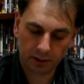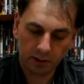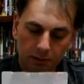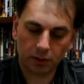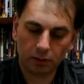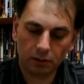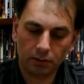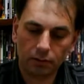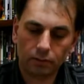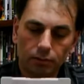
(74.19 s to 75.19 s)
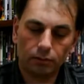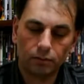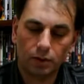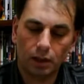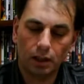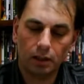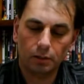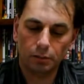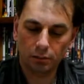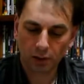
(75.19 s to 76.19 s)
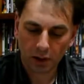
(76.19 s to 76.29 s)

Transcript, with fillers: some sort of um,